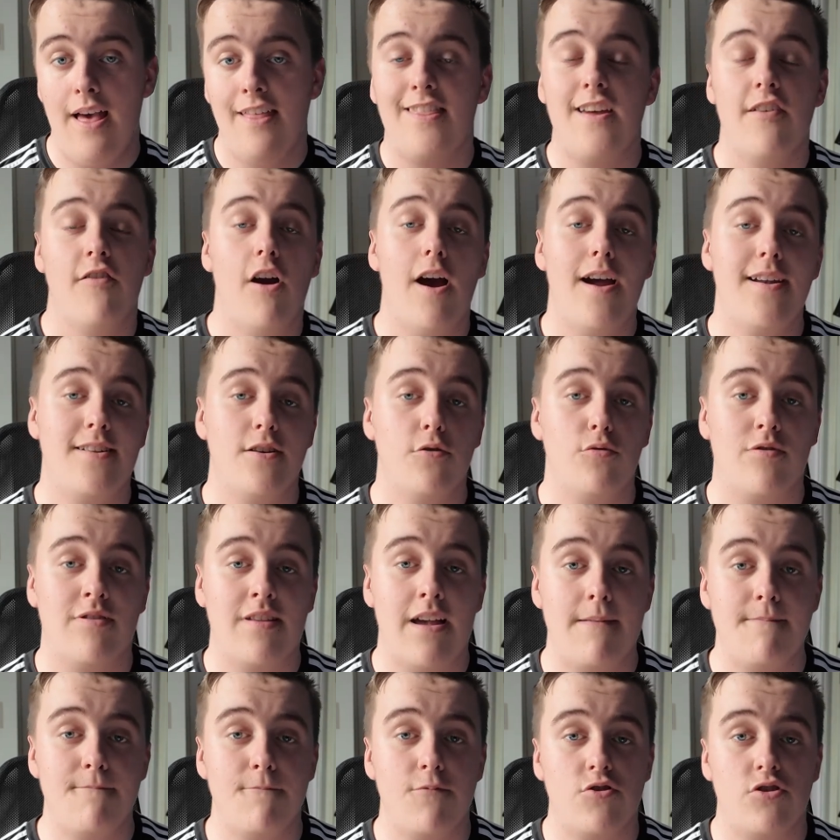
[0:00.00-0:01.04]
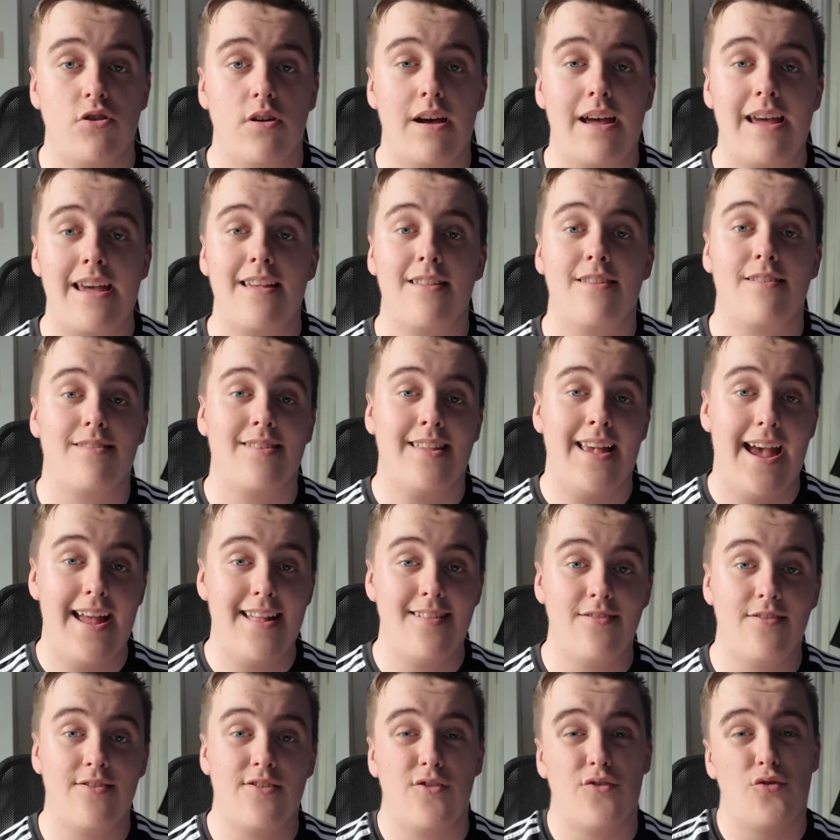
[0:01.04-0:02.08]
Their ideal temperature is
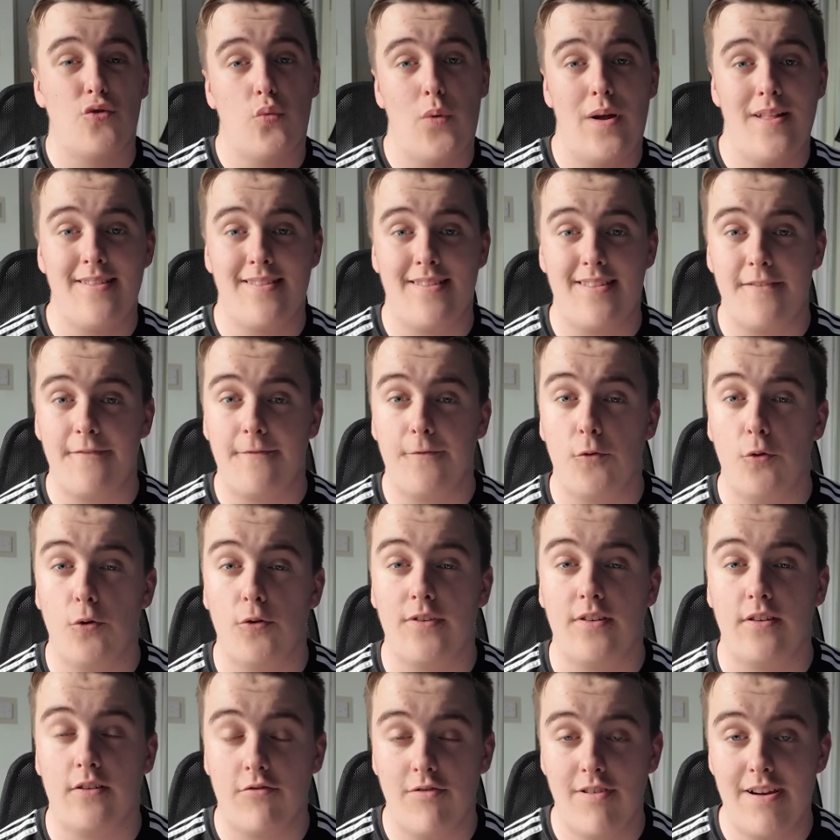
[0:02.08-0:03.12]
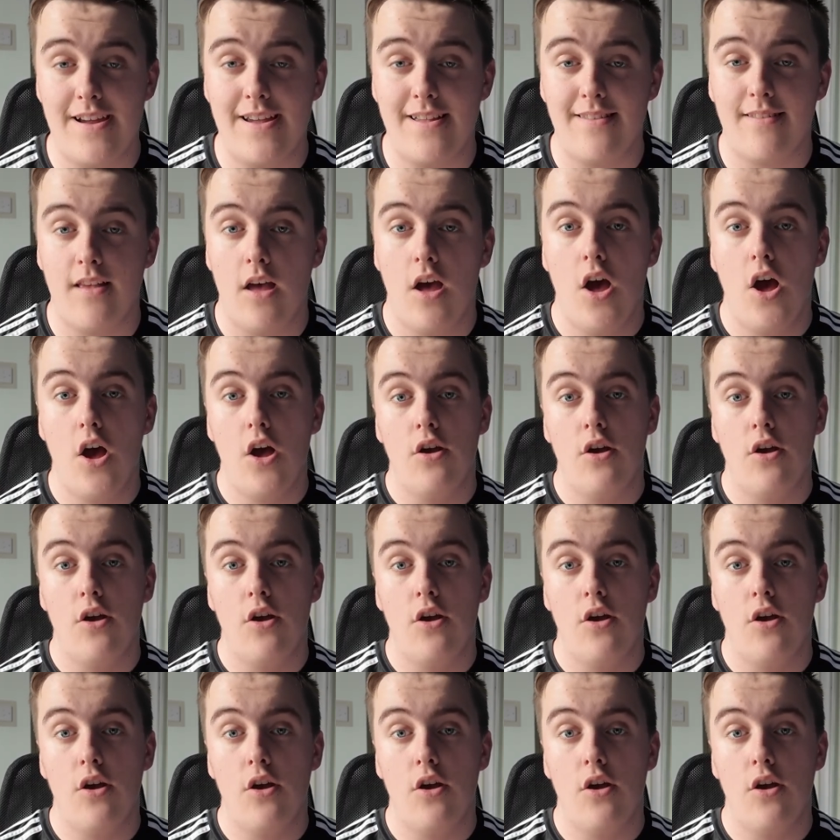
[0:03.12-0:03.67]
10 to 24 degrees,